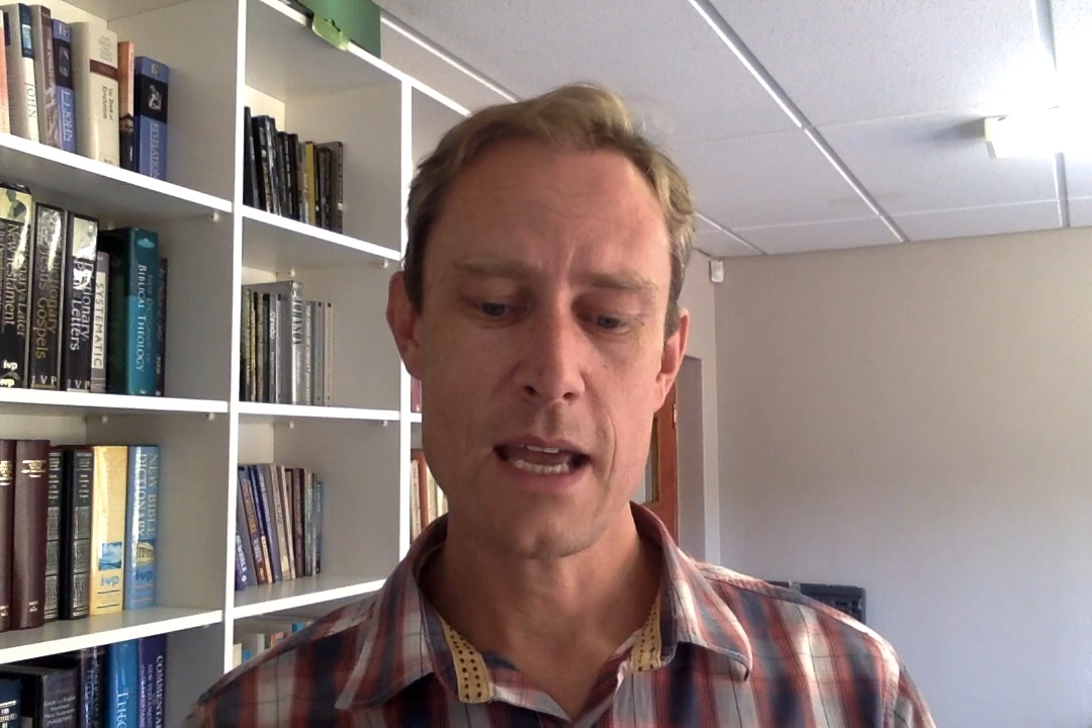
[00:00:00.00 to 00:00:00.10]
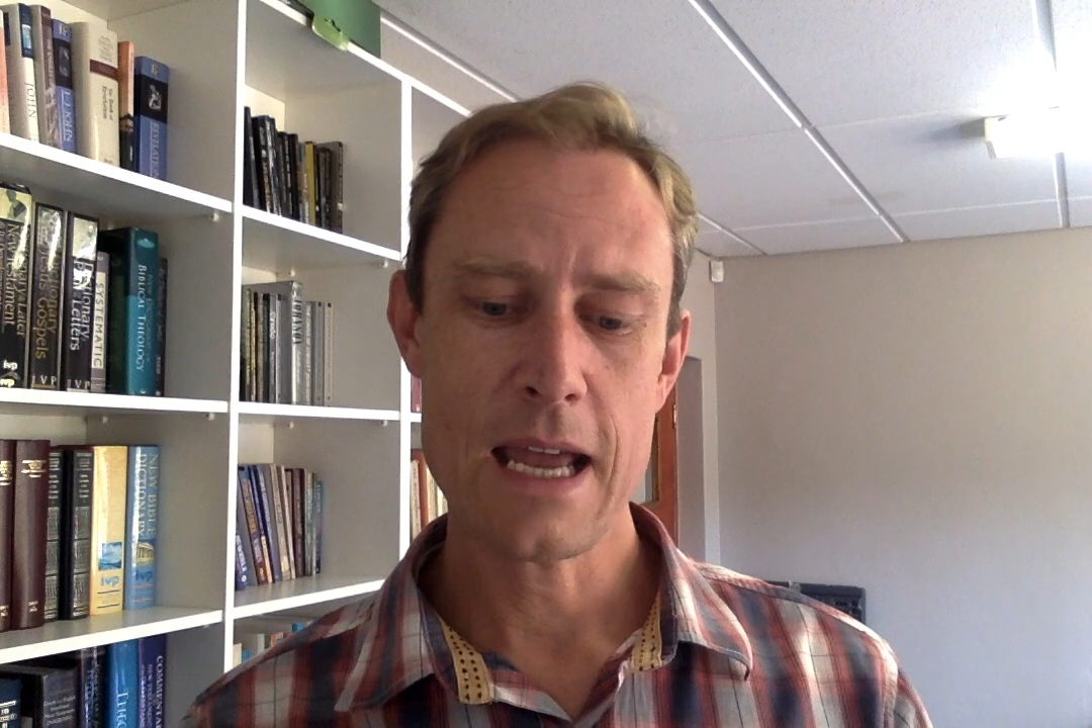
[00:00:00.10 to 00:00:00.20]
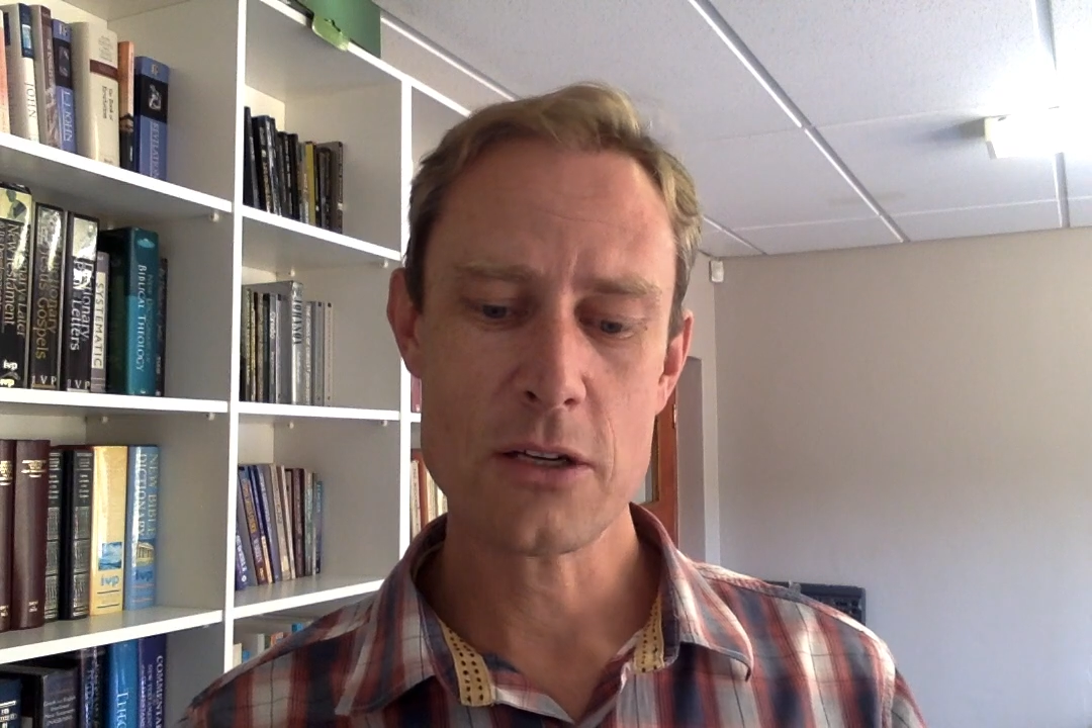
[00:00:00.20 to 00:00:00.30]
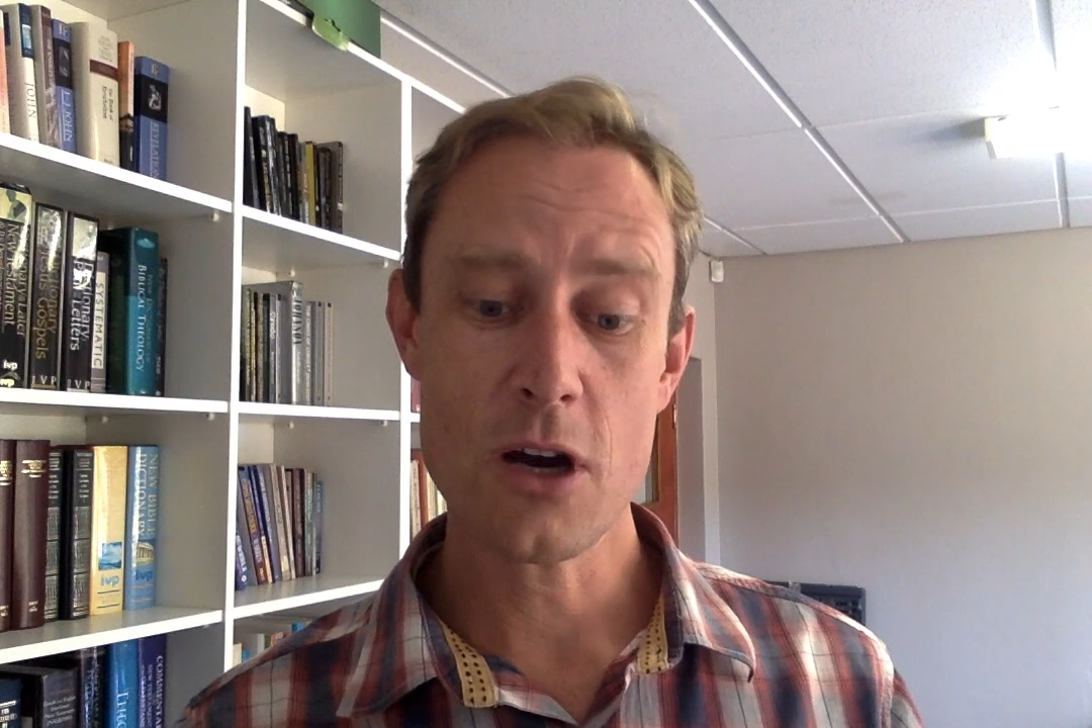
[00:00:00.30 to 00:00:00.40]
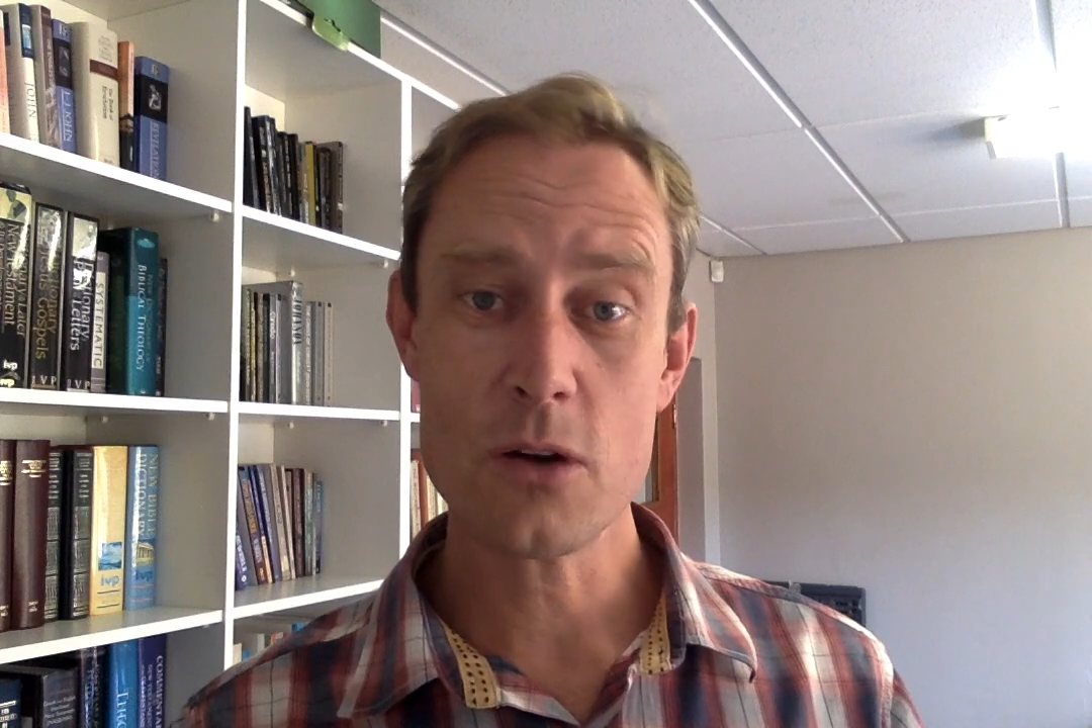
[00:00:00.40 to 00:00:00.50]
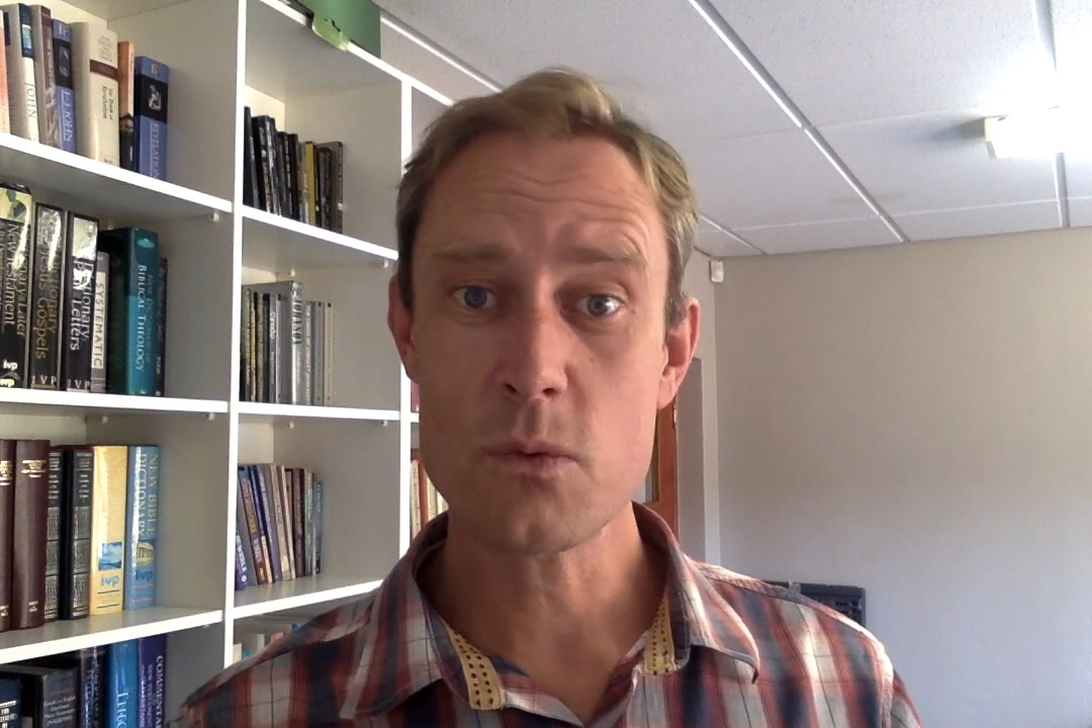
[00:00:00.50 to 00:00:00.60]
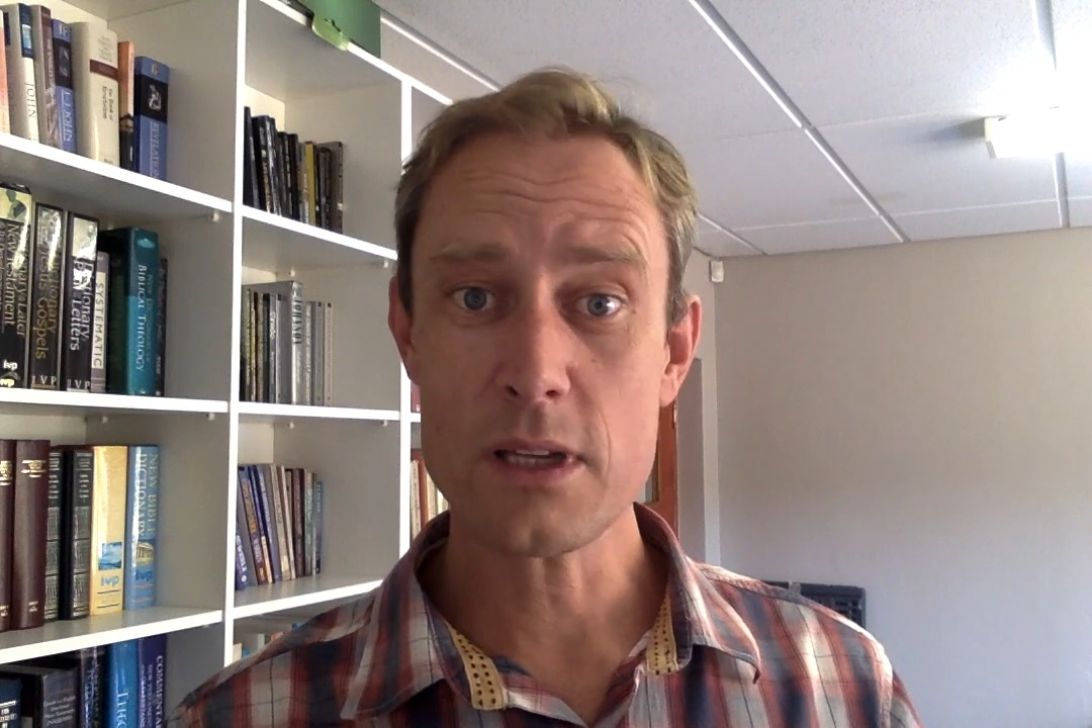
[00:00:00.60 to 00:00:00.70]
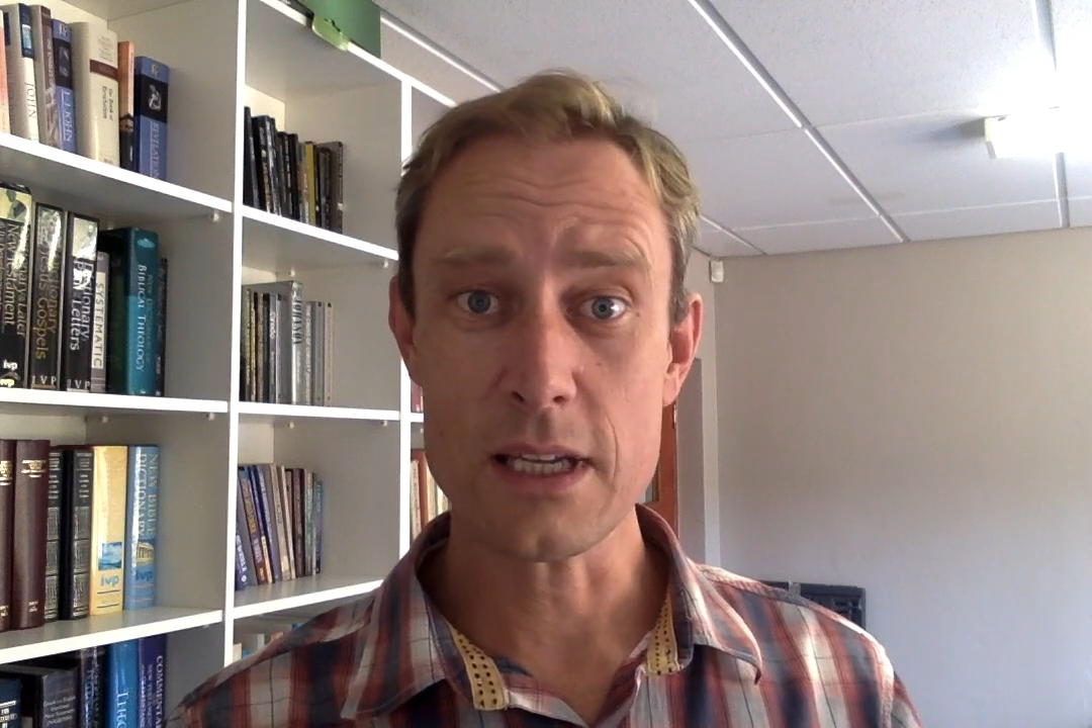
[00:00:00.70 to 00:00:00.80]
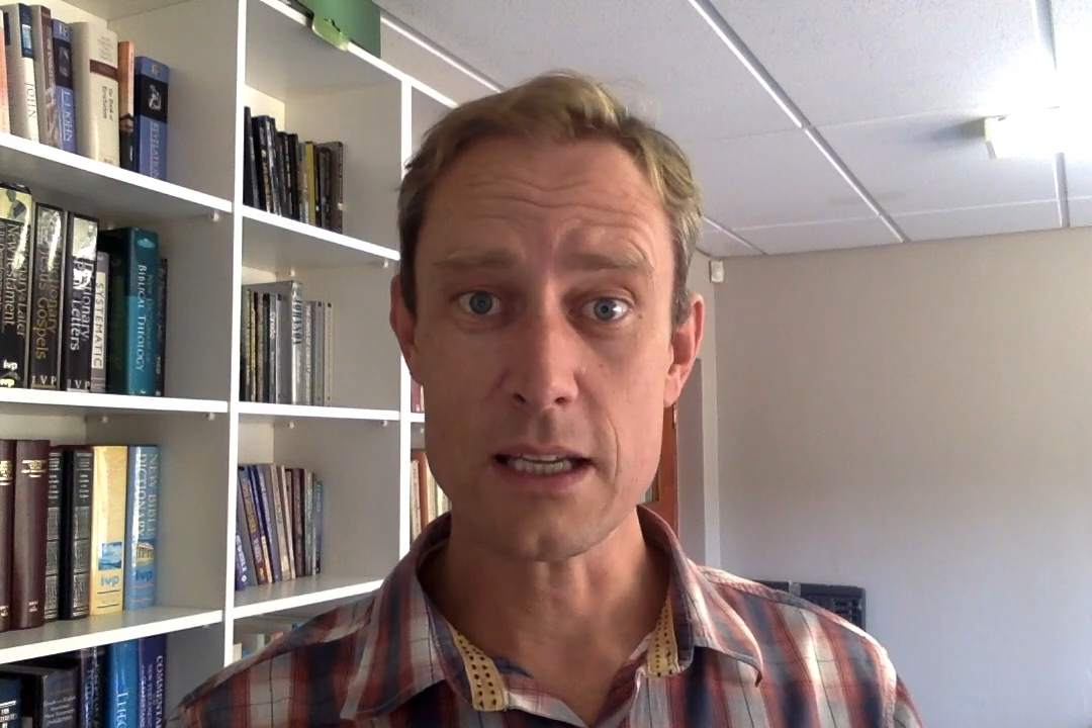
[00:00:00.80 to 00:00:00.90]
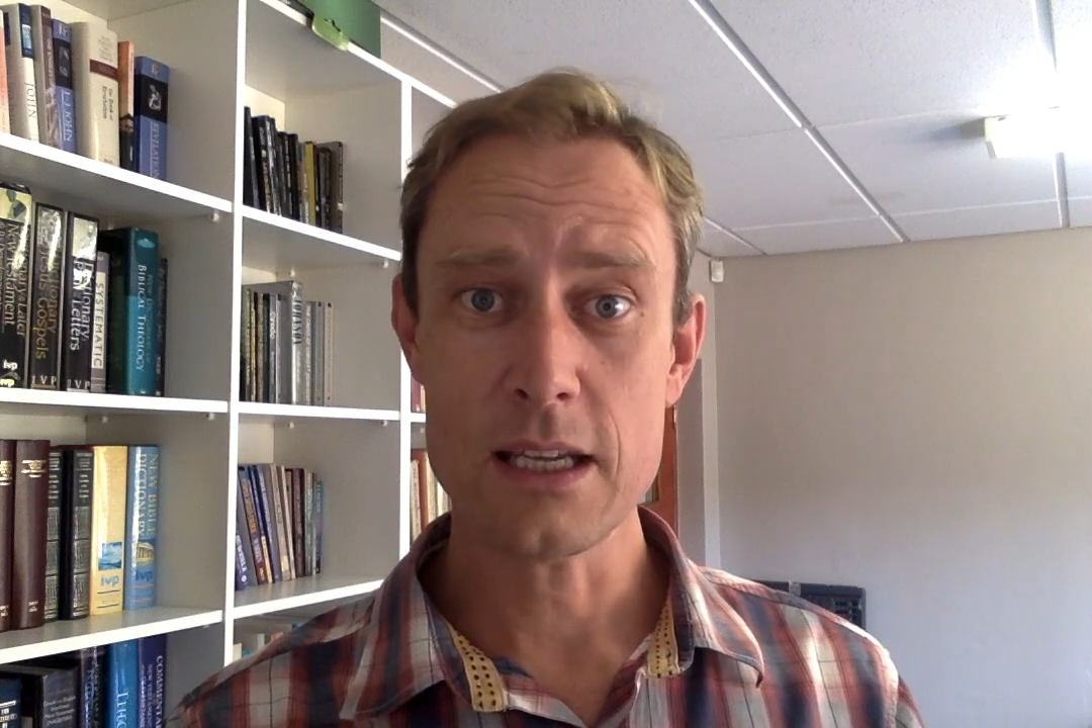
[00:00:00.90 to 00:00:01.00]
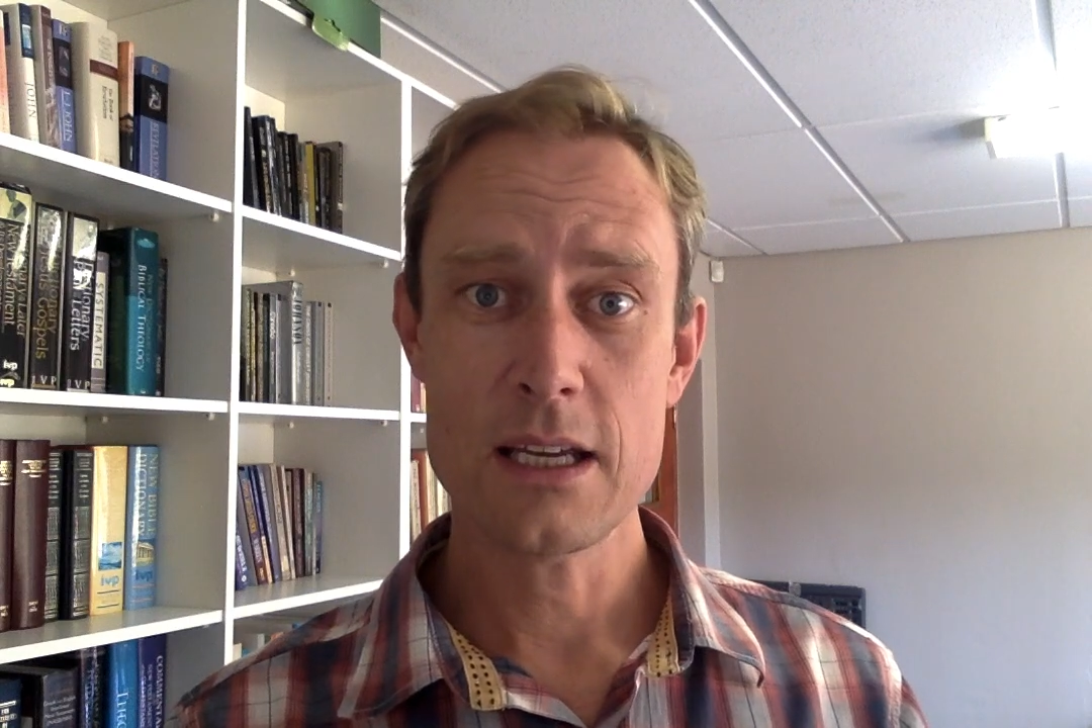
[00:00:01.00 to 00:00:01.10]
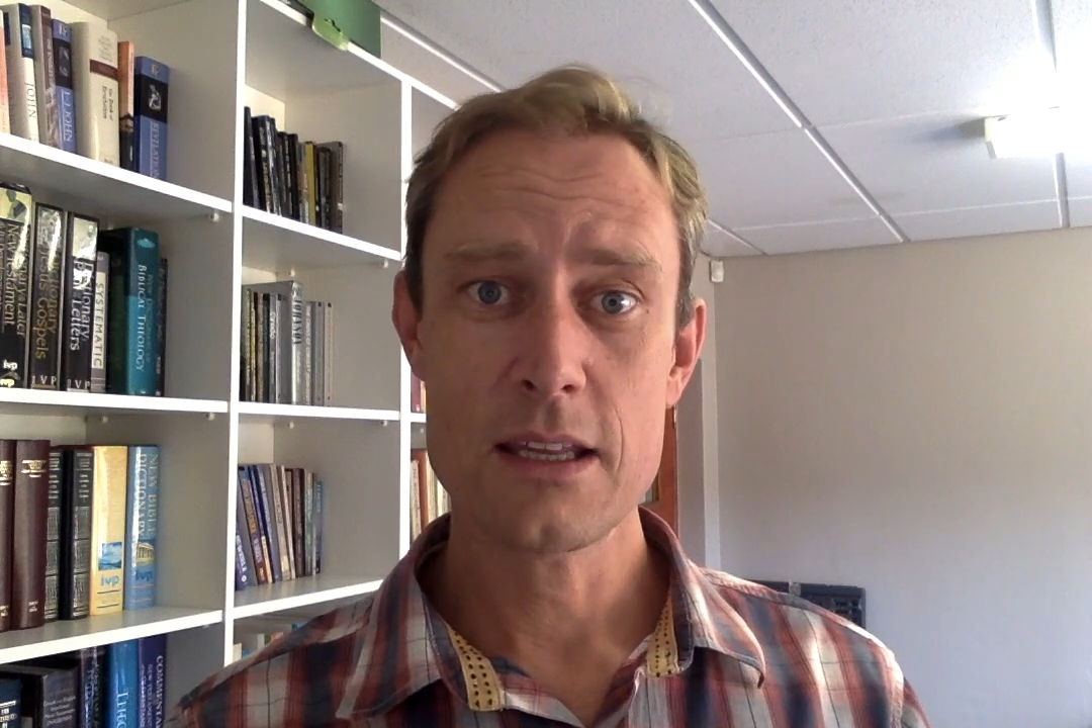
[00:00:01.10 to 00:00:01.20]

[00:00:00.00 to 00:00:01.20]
And God willing,